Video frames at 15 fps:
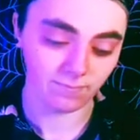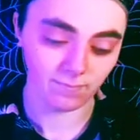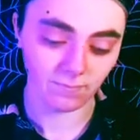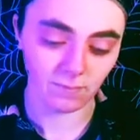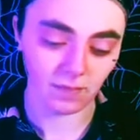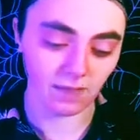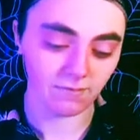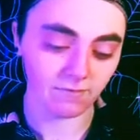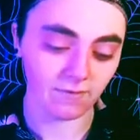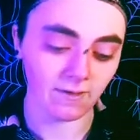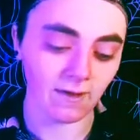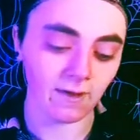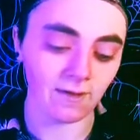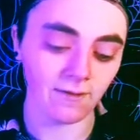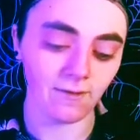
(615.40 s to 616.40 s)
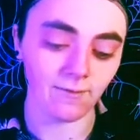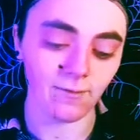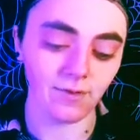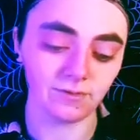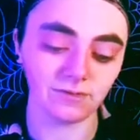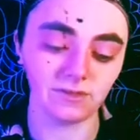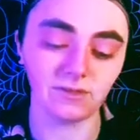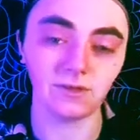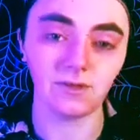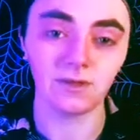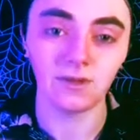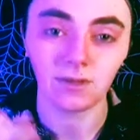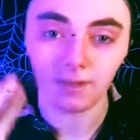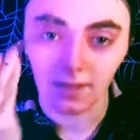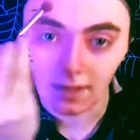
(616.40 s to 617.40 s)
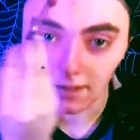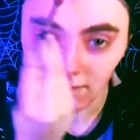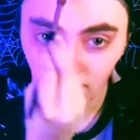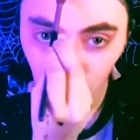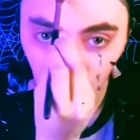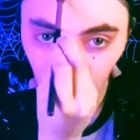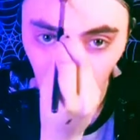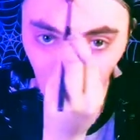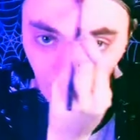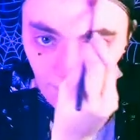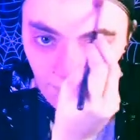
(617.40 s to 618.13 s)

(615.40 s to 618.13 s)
I forgot almost. Gotta do up here.